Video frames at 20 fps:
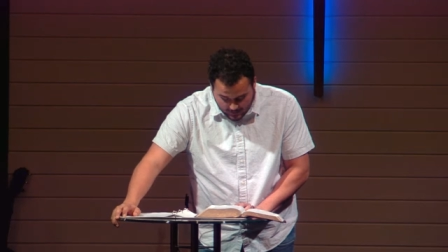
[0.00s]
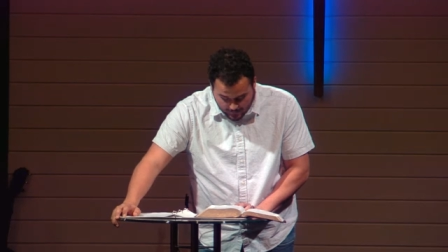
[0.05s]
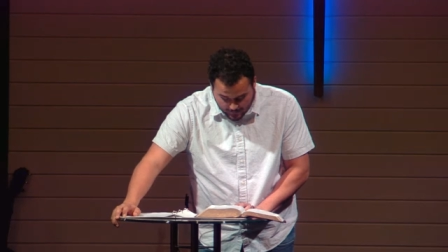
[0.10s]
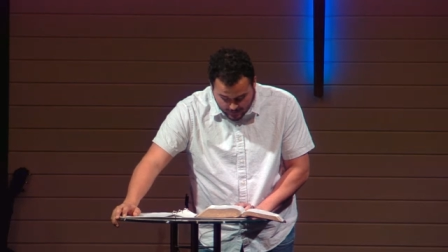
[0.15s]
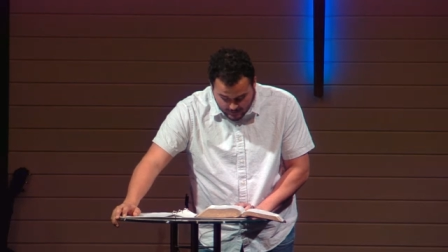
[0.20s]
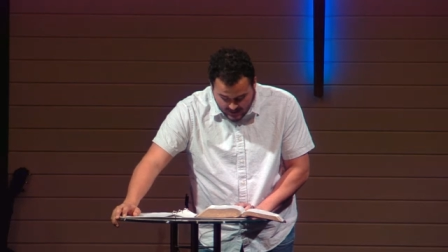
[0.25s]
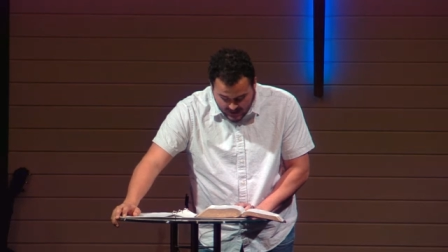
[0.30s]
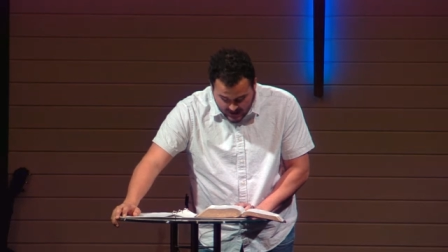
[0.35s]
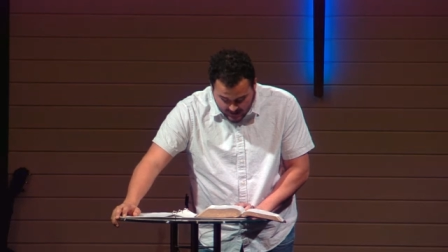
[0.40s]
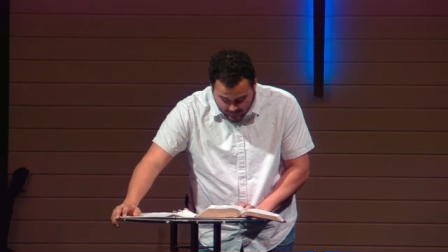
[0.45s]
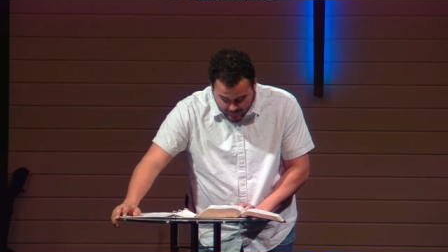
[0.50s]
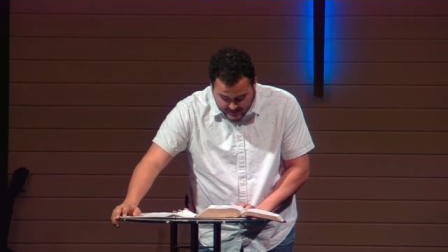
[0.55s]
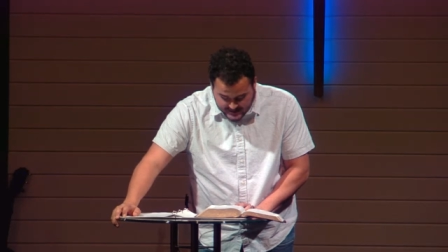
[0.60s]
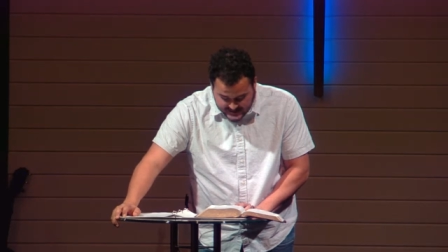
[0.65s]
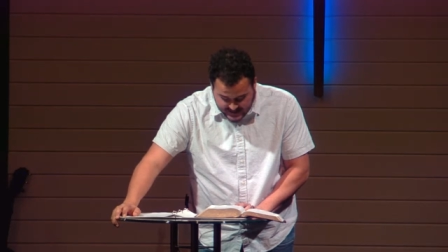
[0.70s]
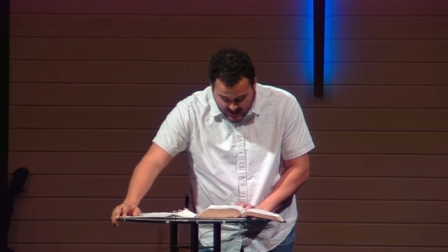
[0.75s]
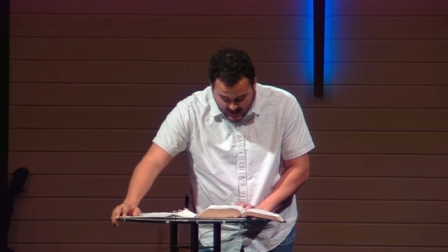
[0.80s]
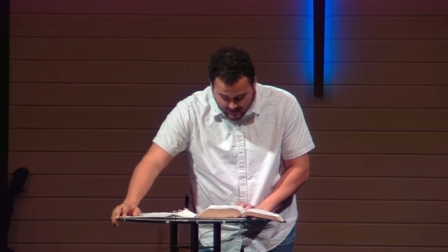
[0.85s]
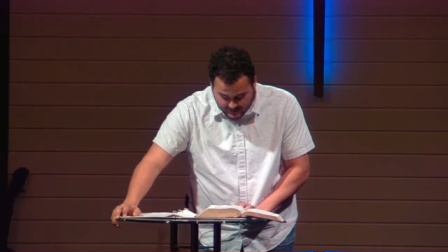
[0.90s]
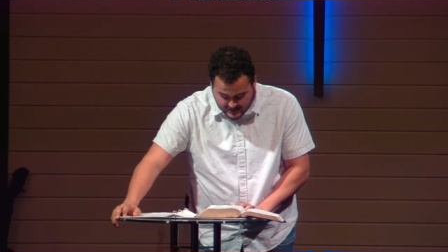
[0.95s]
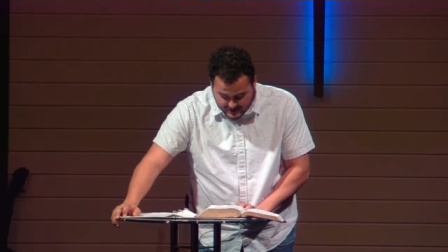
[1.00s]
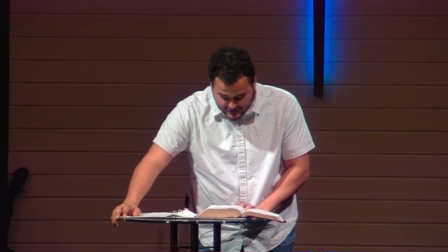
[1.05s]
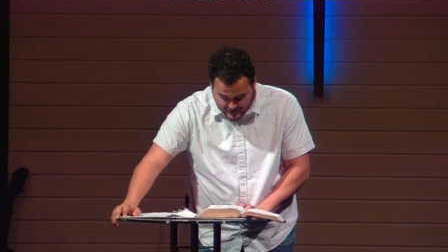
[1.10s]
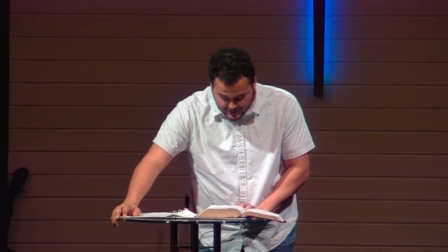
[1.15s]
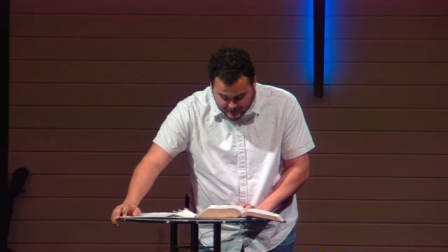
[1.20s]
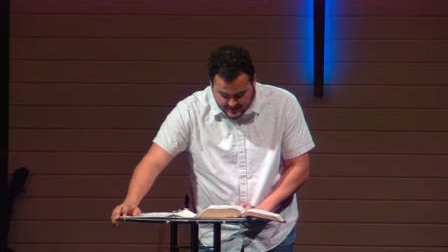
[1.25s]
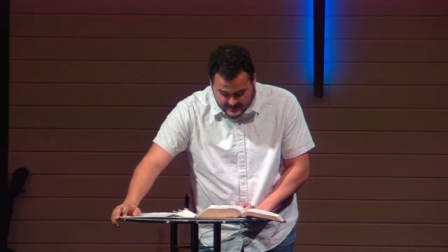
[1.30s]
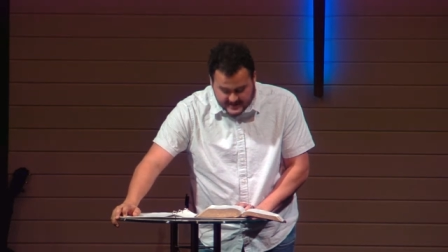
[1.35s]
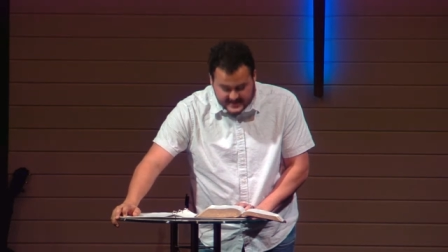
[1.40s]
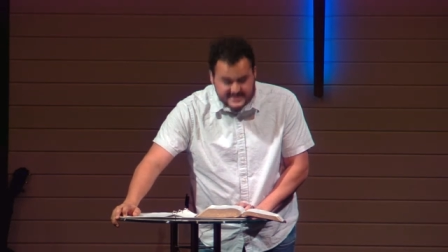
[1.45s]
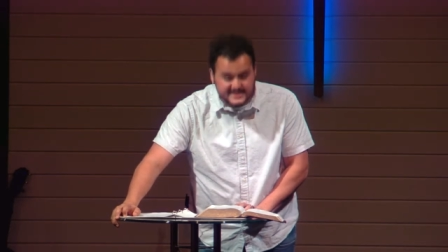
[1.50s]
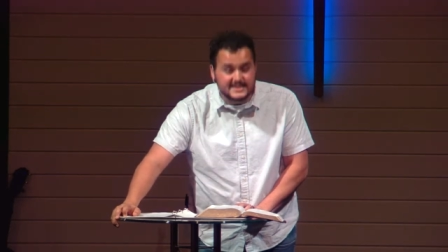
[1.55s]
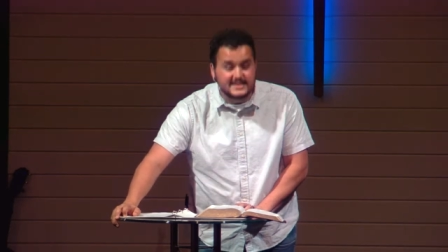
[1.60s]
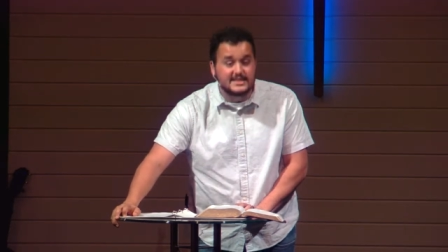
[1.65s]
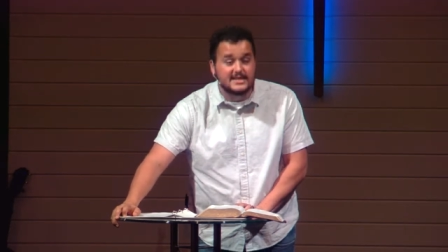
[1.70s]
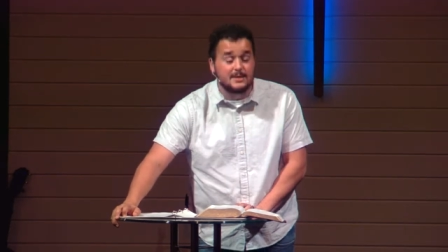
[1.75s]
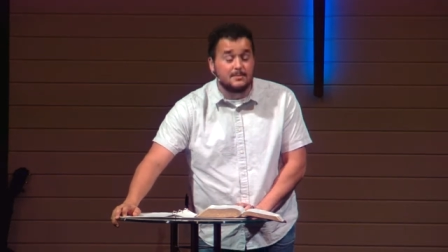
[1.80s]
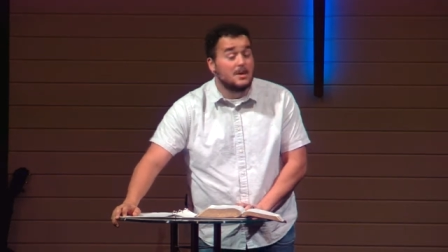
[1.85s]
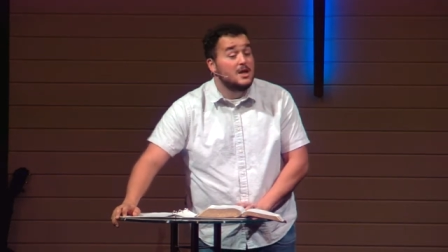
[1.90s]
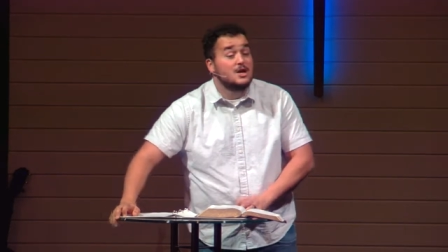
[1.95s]
from every town in Judah to
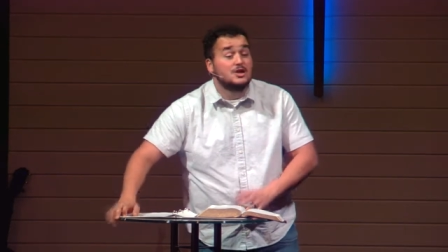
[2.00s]
seek him.